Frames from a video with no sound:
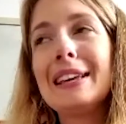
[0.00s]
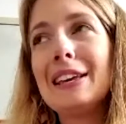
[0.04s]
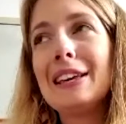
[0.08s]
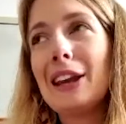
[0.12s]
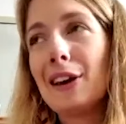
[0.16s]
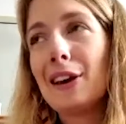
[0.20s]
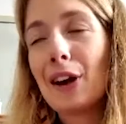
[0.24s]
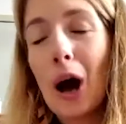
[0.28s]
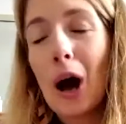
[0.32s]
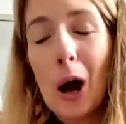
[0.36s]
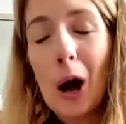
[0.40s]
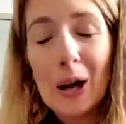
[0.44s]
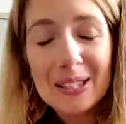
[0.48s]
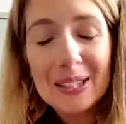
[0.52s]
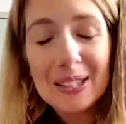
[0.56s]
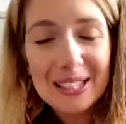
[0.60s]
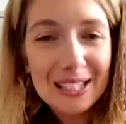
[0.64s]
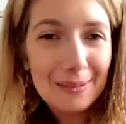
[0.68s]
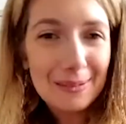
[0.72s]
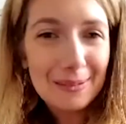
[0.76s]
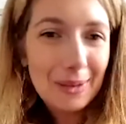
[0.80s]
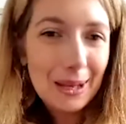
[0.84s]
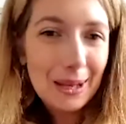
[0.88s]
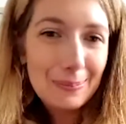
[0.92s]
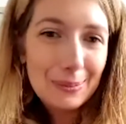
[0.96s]

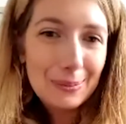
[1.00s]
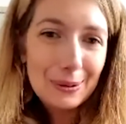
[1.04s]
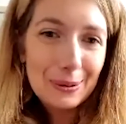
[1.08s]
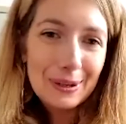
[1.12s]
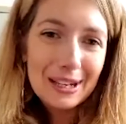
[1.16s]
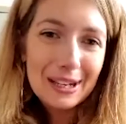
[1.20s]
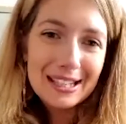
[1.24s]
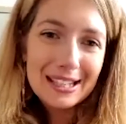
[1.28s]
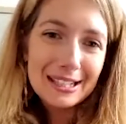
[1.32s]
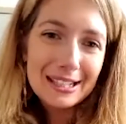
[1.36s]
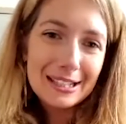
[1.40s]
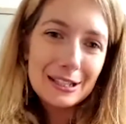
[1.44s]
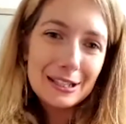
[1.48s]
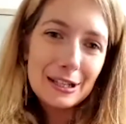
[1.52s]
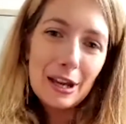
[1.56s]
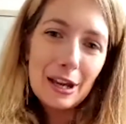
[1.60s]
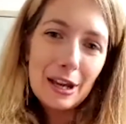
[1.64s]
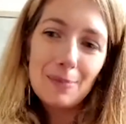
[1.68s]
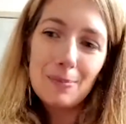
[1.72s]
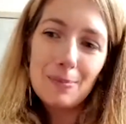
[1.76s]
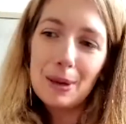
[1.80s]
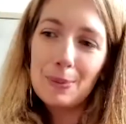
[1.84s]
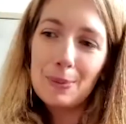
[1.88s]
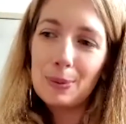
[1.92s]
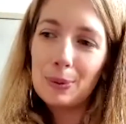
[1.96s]
casting people, getting to know
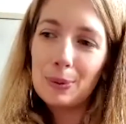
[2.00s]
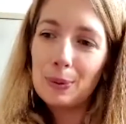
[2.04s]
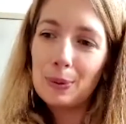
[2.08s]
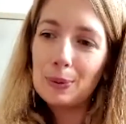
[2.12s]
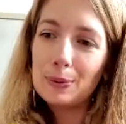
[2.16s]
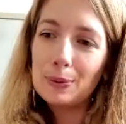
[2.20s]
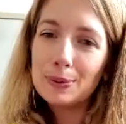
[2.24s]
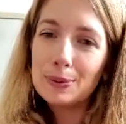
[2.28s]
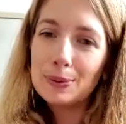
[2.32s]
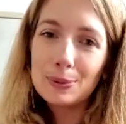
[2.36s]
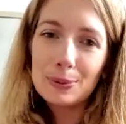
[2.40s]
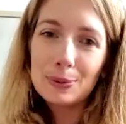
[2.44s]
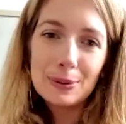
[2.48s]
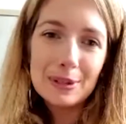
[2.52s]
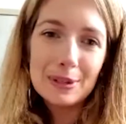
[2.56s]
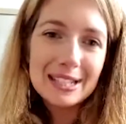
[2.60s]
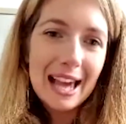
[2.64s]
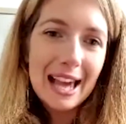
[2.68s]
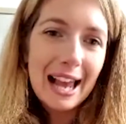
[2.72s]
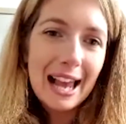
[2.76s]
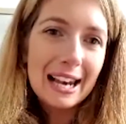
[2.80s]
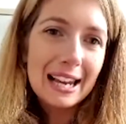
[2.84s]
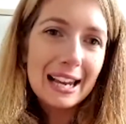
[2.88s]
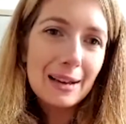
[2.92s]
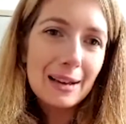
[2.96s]
people,
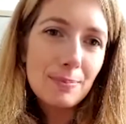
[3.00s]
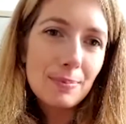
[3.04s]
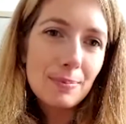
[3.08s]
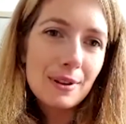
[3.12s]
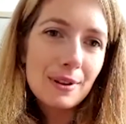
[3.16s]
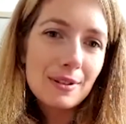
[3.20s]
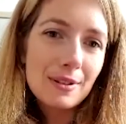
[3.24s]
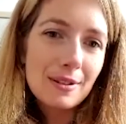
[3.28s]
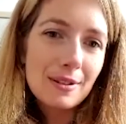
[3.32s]
storytelling. But